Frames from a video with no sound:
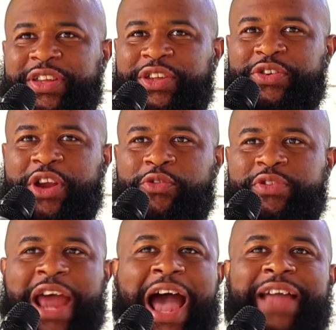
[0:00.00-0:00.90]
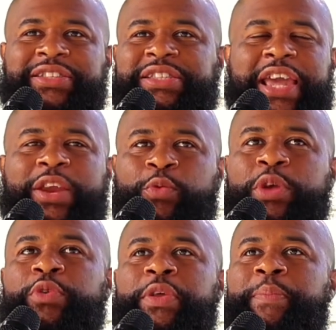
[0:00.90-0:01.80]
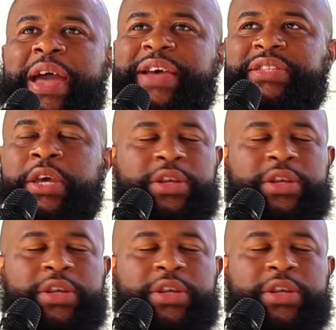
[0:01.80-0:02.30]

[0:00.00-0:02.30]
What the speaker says: you know, not say that we were the best.